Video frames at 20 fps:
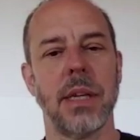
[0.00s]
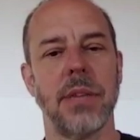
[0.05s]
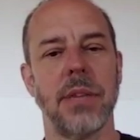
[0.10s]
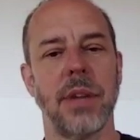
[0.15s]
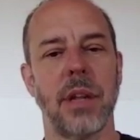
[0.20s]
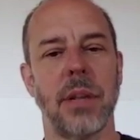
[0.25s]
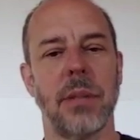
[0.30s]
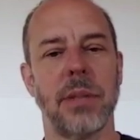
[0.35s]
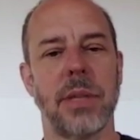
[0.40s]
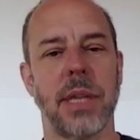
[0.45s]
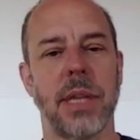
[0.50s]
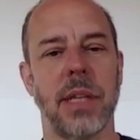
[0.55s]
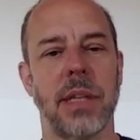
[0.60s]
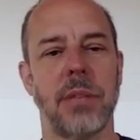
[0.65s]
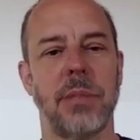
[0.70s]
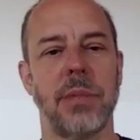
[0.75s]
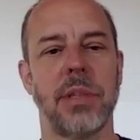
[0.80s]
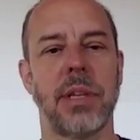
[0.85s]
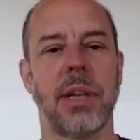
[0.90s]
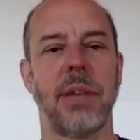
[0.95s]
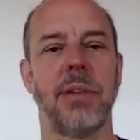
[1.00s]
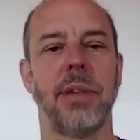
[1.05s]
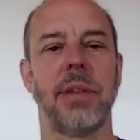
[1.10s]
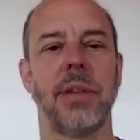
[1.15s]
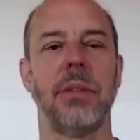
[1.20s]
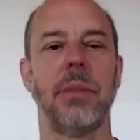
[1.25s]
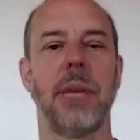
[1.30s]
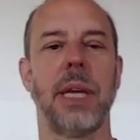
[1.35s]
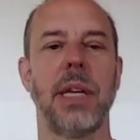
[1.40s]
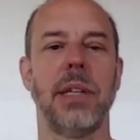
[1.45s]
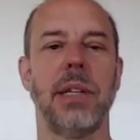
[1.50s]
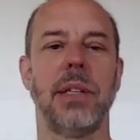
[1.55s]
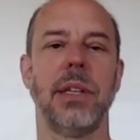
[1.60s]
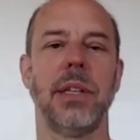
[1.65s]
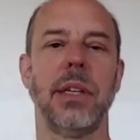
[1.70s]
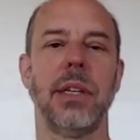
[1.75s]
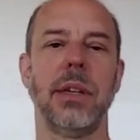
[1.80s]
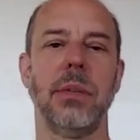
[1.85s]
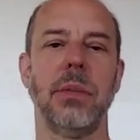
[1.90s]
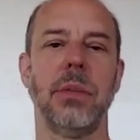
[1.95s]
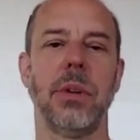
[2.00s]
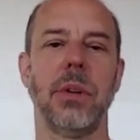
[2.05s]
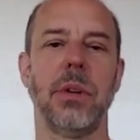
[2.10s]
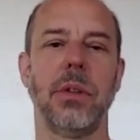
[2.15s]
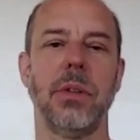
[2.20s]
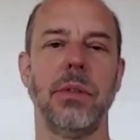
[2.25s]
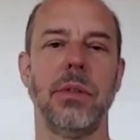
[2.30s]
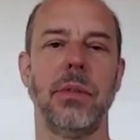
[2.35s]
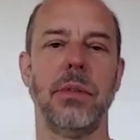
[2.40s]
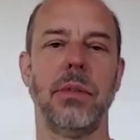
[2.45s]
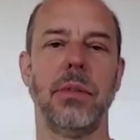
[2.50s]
developed anthroposophical medicine, were